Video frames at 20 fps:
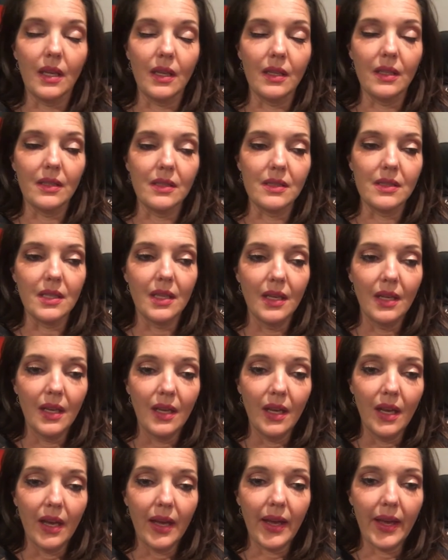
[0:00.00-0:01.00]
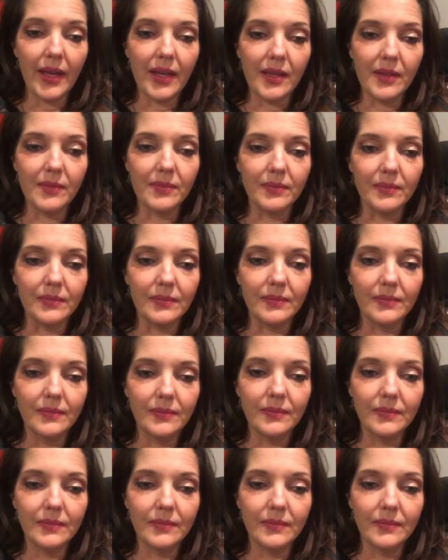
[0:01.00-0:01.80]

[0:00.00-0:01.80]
And um,